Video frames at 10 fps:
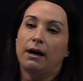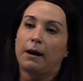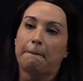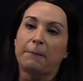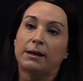
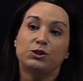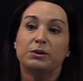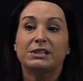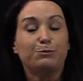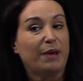not to
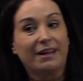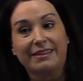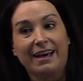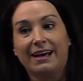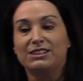expect
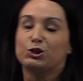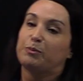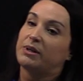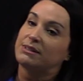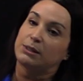that just
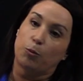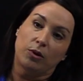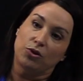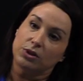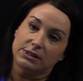because
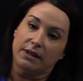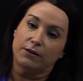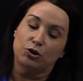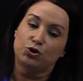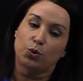someone looks like
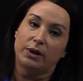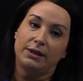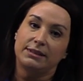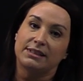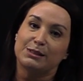they're enjoying
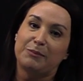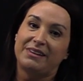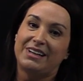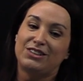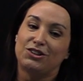it doesn't mean
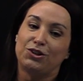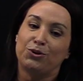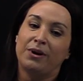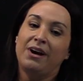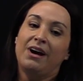they do.
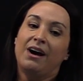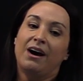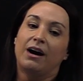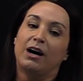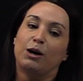
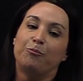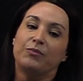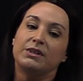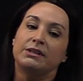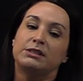
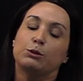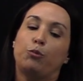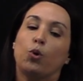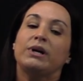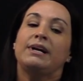And
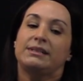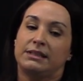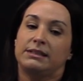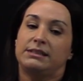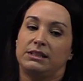supporting
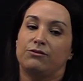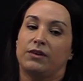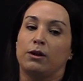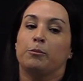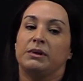identity
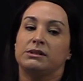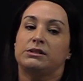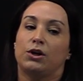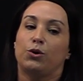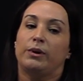development.
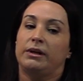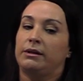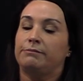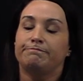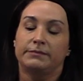So
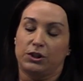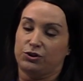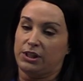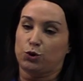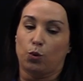their
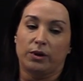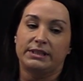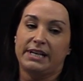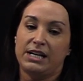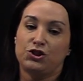sexual
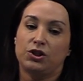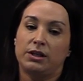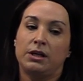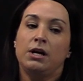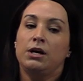
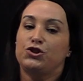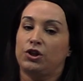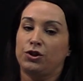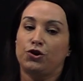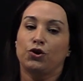orientation,
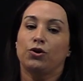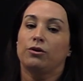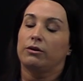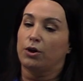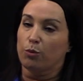gender,
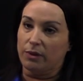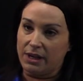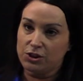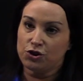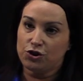their
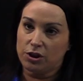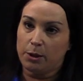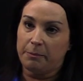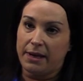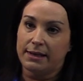relationship
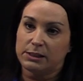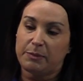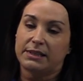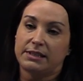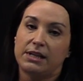
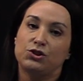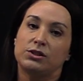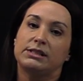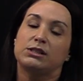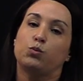
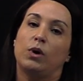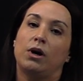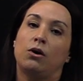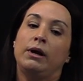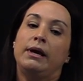expectations as
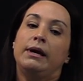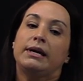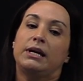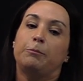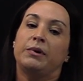well.
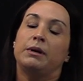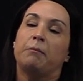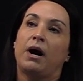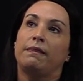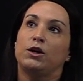Keeping in
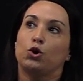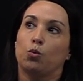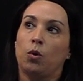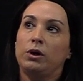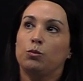mind that you're
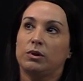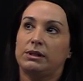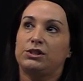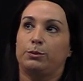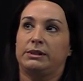wanting really
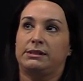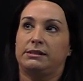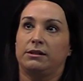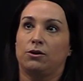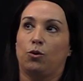to
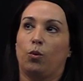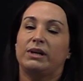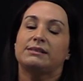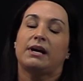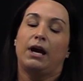instill what
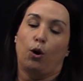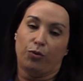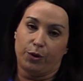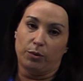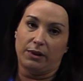is a
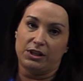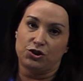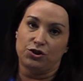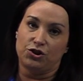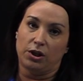healthy
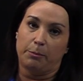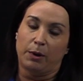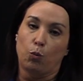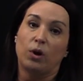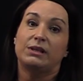relationship
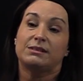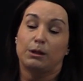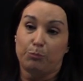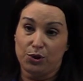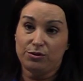and what is an
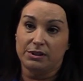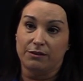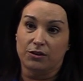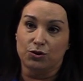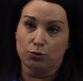abusive,
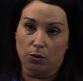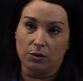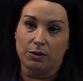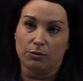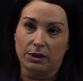
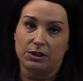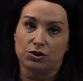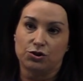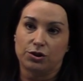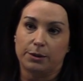controlling
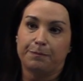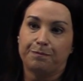relationship.